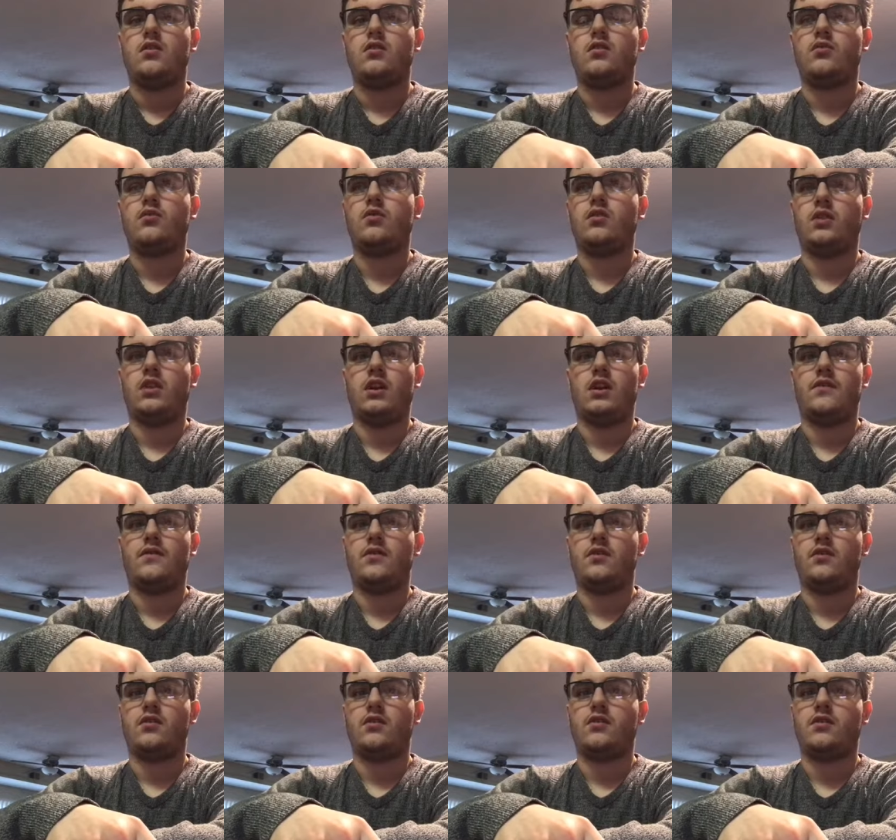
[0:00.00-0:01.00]
There were a lot of
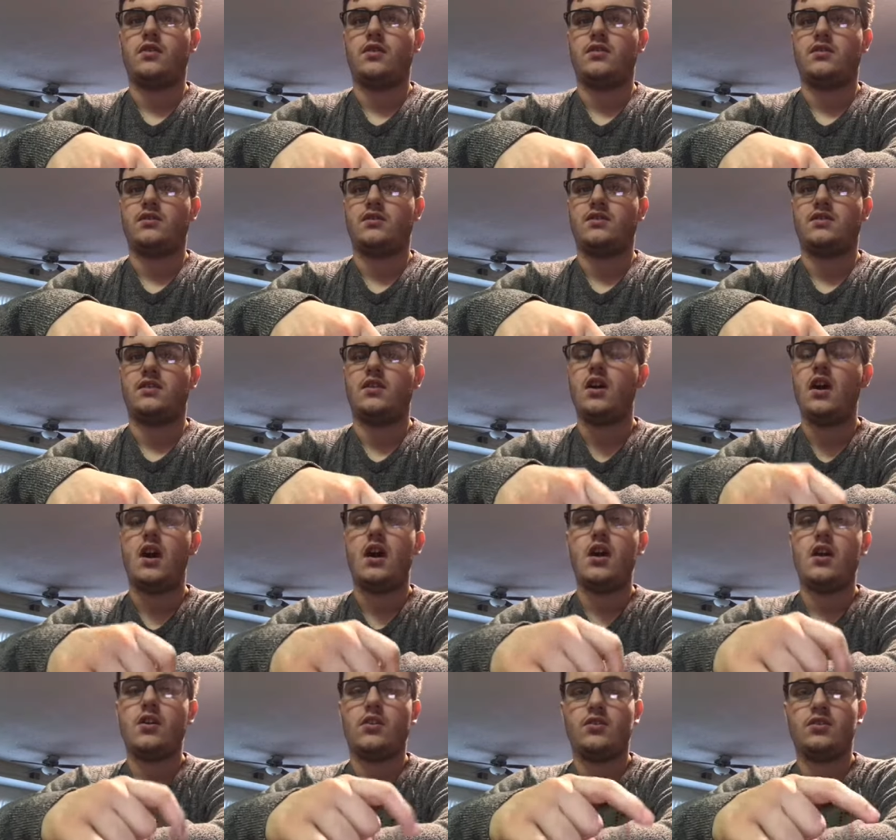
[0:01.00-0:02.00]
other things.
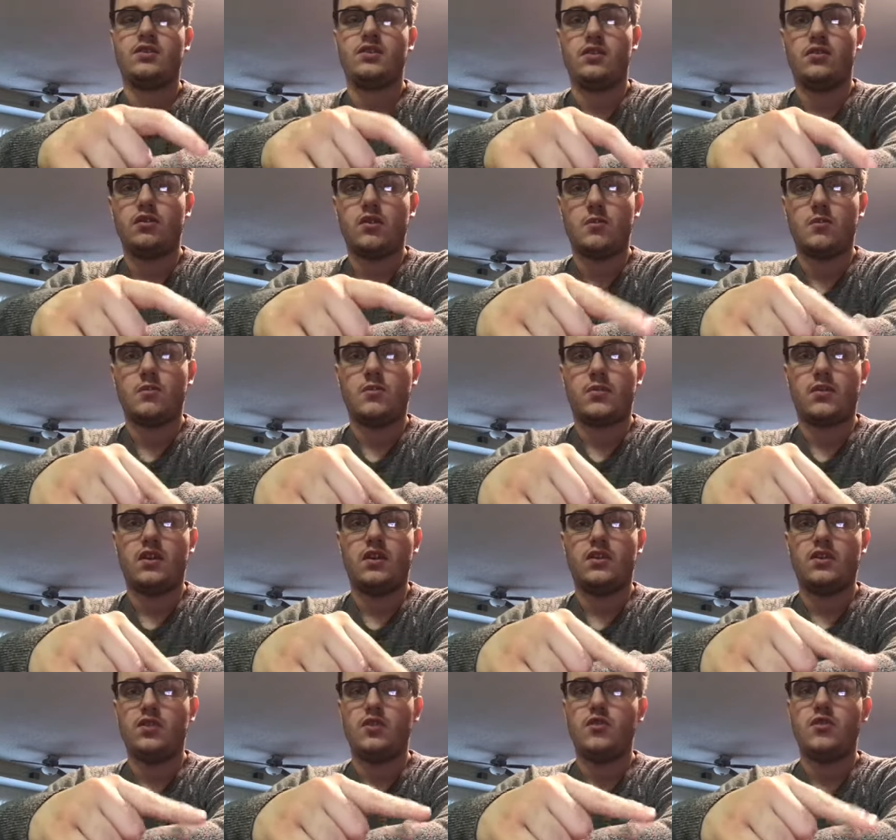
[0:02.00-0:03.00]
And also the,
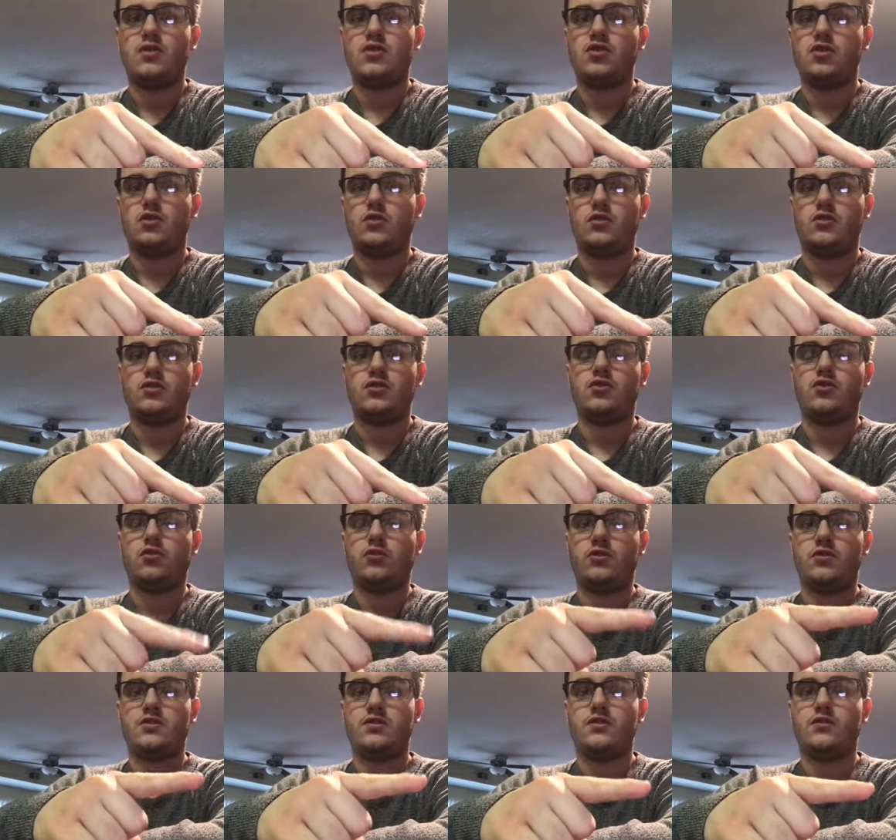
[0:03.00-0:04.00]
the new
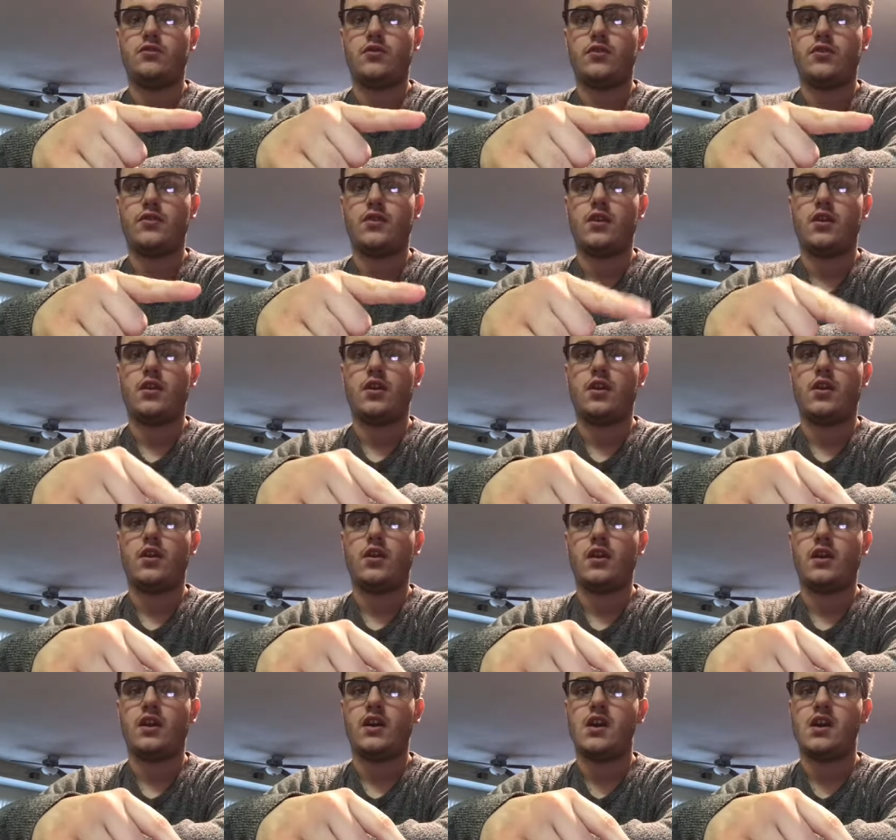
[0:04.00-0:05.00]
children's indoor theater
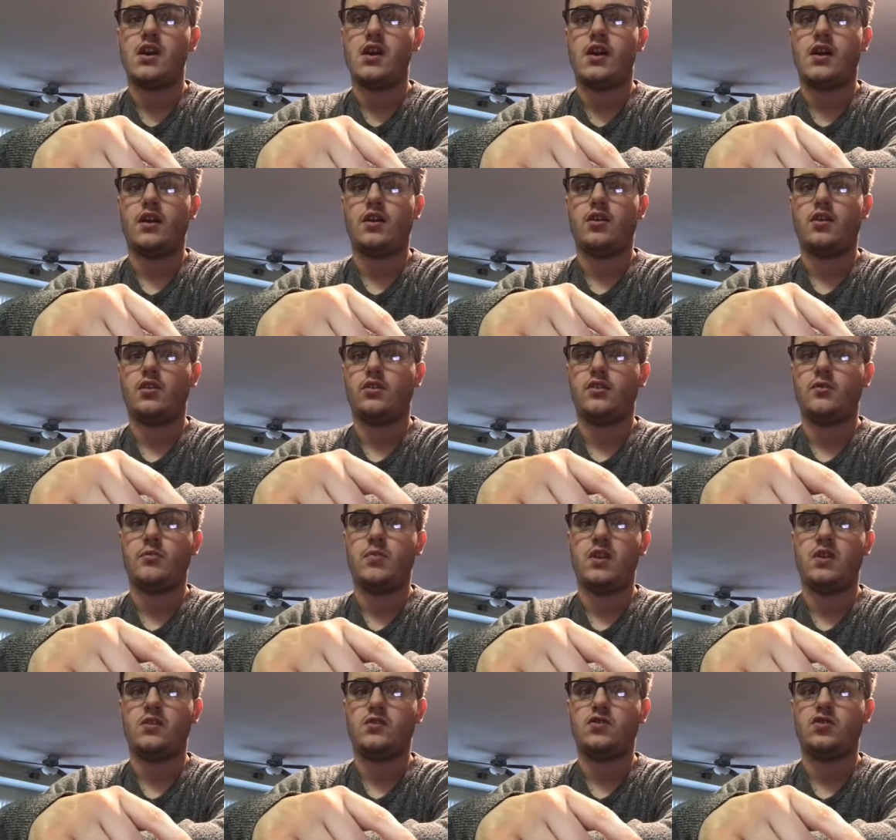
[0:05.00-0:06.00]
at KI called the
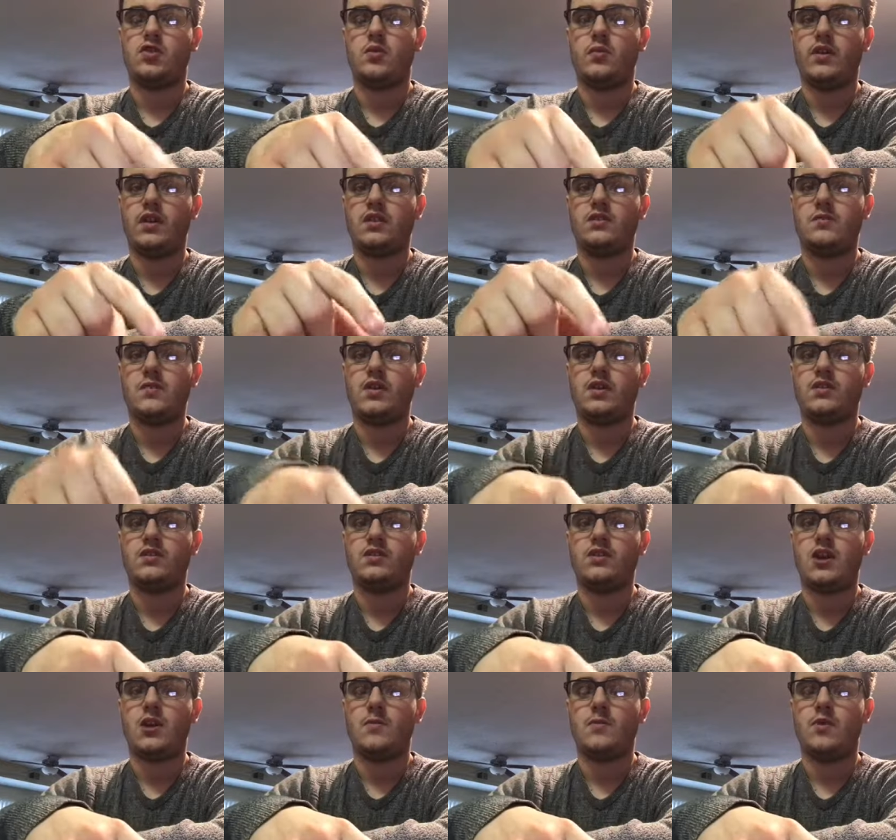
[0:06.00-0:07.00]
Peanut Showplace made its
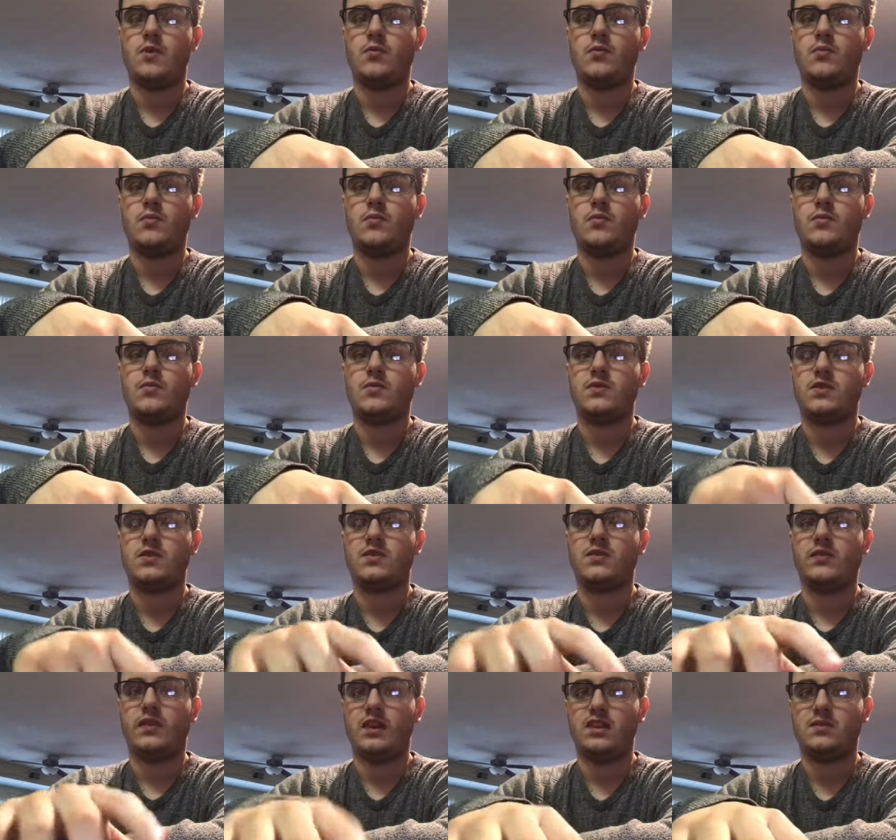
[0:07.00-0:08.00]
debut
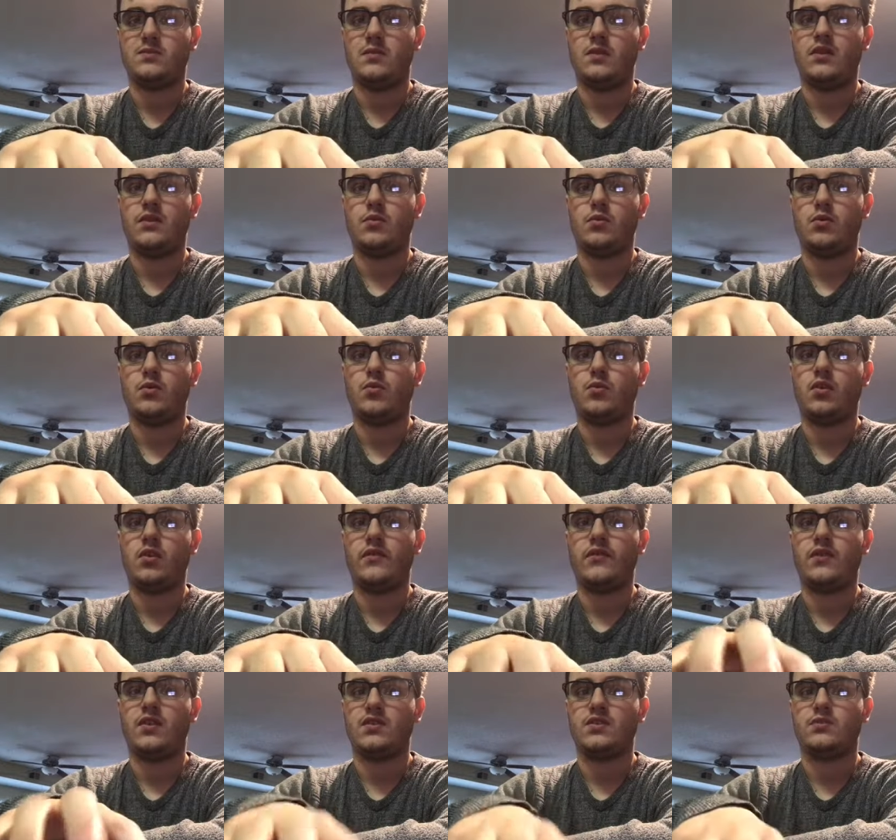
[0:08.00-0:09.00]
since last month when
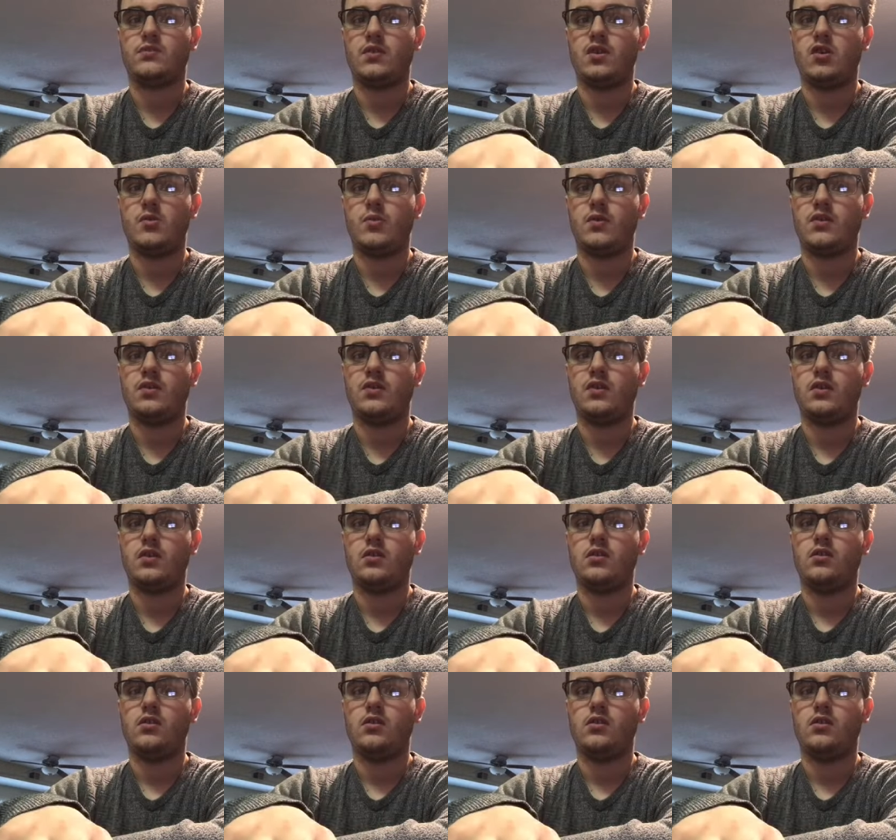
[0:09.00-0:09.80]
Winterfest reopened.